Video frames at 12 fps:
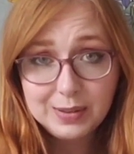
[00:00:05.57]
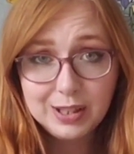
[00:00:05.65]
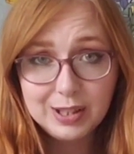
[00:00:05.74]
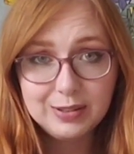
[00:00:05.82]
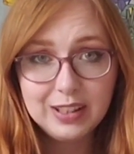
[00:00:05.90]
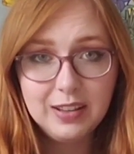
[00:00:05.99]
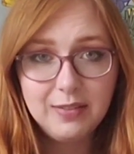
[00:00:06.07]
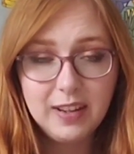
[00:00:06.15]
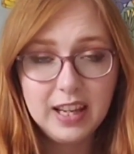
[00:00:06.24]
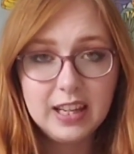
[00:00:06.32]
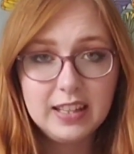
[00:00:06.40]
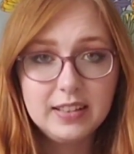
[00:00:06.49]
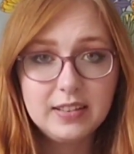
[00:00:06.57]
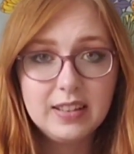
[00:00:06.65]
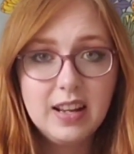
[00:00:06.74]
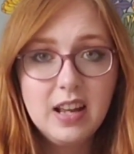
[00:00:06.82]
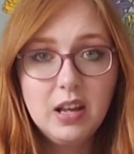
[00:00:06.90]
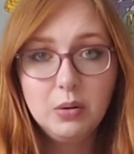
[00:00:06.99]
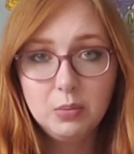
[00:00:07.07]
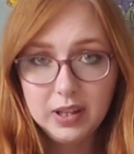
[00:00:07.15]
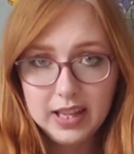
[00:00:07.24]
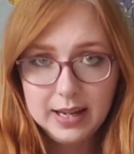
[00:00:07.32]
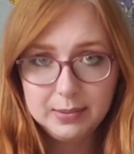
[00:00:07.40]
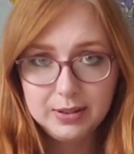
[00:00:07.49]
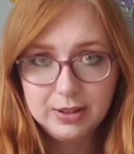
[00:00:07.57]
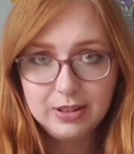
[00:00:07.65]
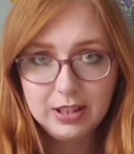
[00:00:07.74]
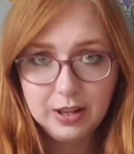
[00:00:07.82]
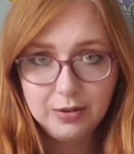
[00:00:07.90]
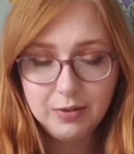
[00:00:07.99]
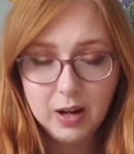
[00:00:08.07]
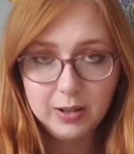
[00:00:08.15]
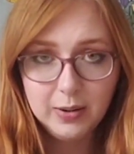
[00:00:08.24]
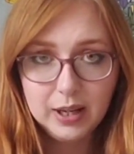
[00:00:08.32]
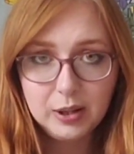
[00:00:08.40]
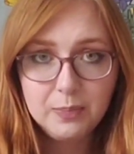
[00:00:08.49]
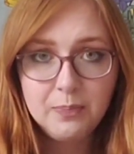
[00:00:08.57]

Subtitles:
OnlyFans with absolutely no following.